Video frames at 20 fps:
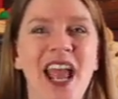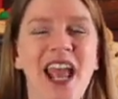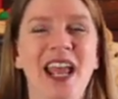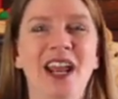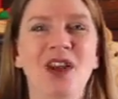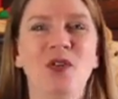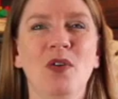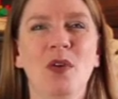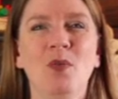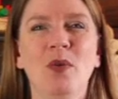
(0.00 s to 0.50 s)

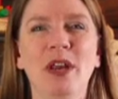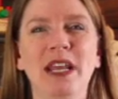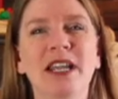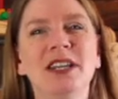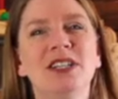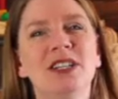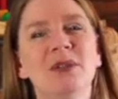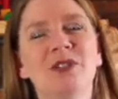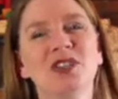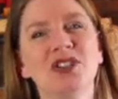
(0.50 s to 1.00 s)
And we
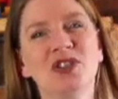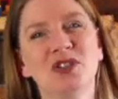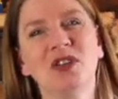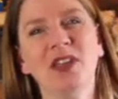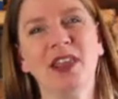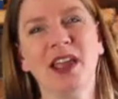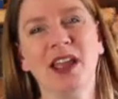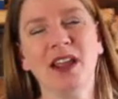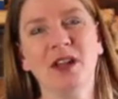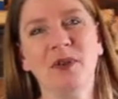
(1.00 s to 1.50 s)
need to be sure
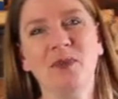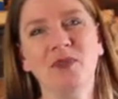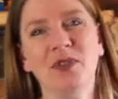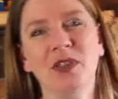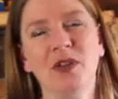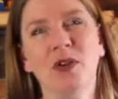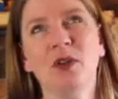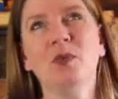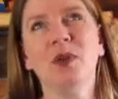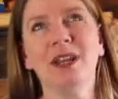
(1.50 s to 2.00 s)
that,
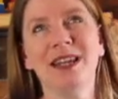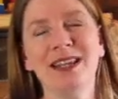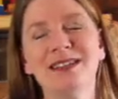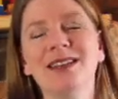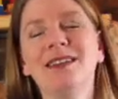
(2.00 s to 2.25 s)
or we need